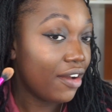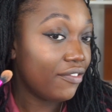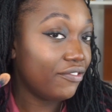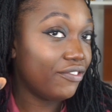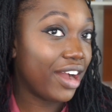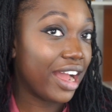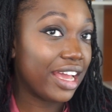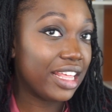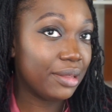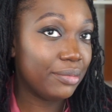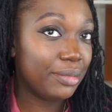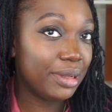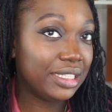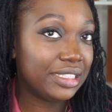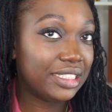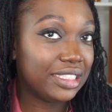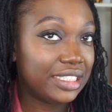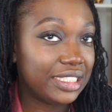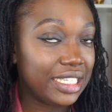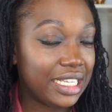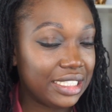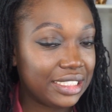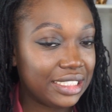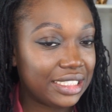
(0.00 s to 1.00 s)
Vitamin
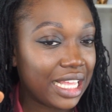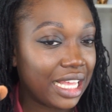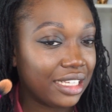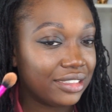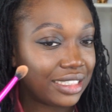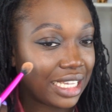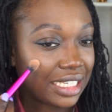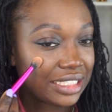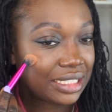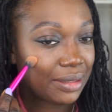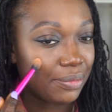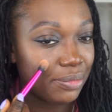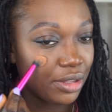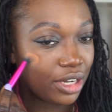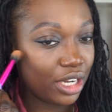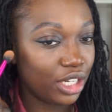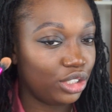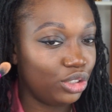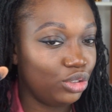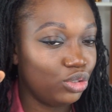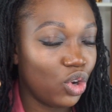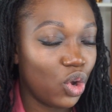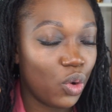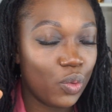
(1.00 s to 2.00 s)
C sounds like something
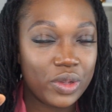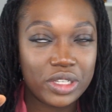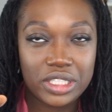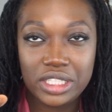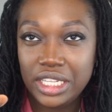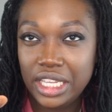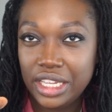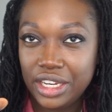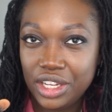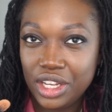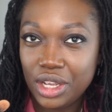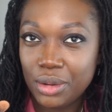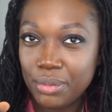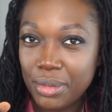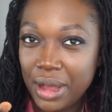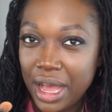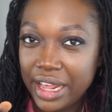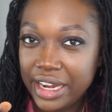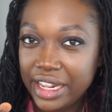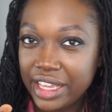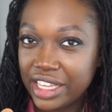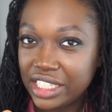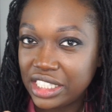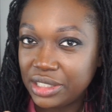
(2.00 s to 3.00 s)
that you always need in your
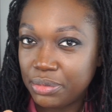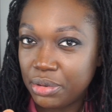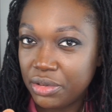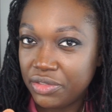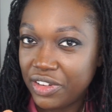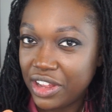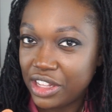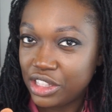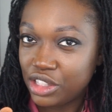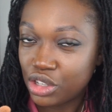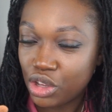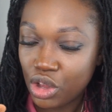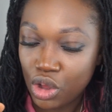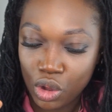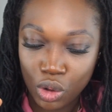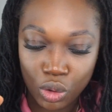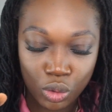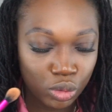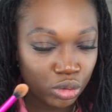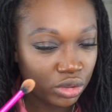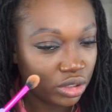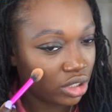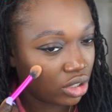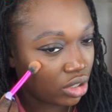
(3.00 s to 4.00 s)
body because it prevents
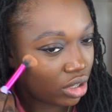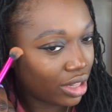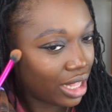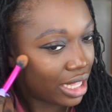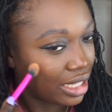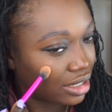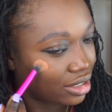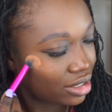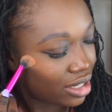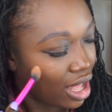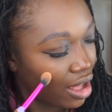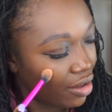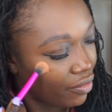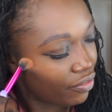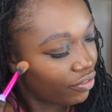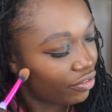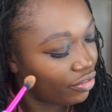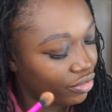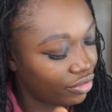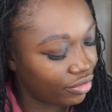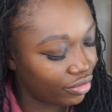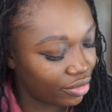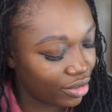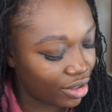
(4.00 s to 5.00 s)
colds and all that
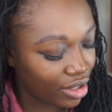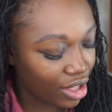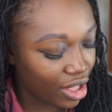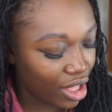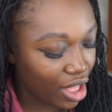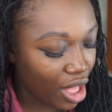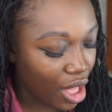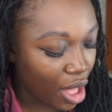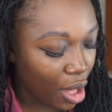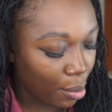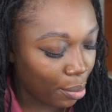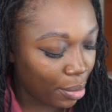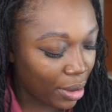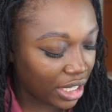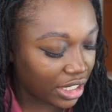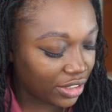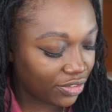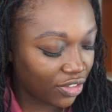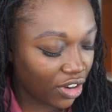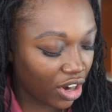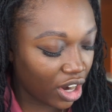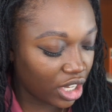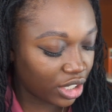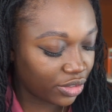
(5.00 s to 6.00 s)
stuff. But as
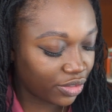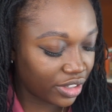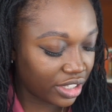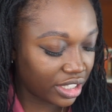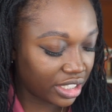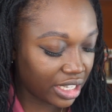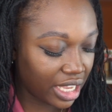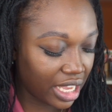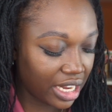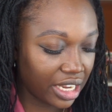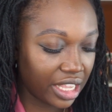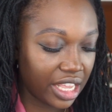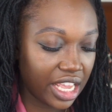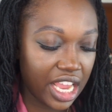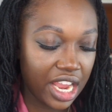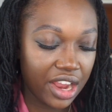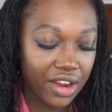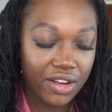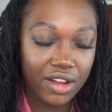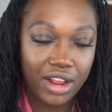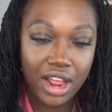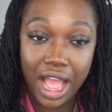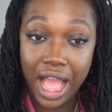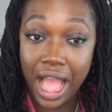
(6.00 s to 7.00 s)
far as for
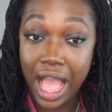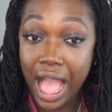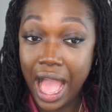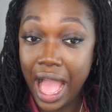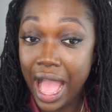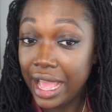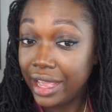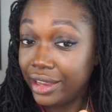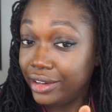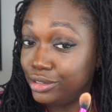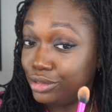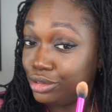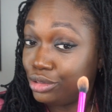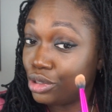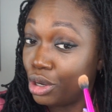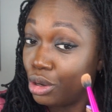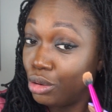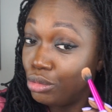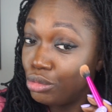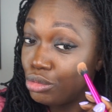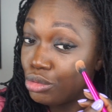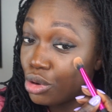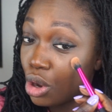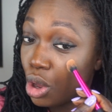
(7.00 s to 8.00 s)
skincare, I
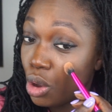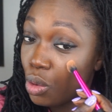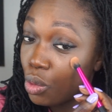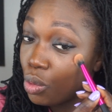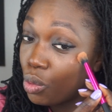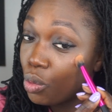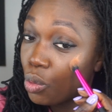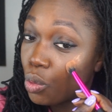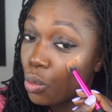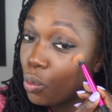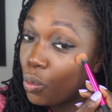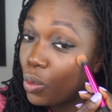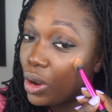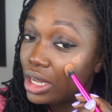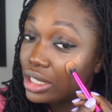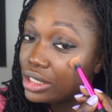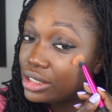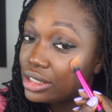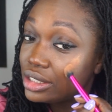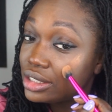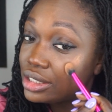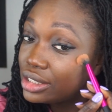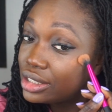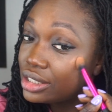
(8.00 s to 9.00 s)
don't know
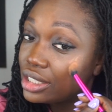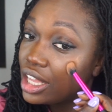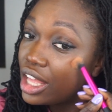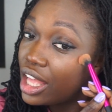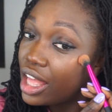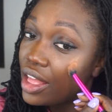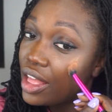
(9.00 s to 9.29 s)
what